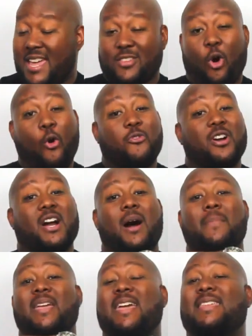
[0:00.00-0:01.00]
and
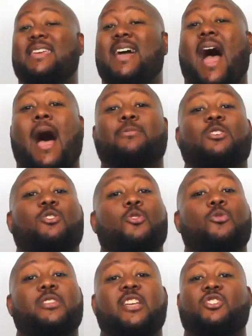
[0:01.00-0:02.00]
overcome any
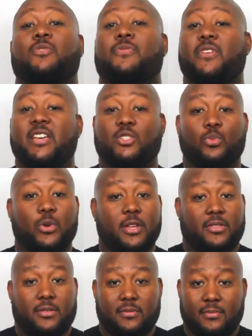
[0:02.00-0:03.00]
obstacle that you're faced
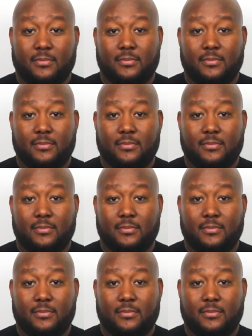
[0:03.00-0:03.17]
with.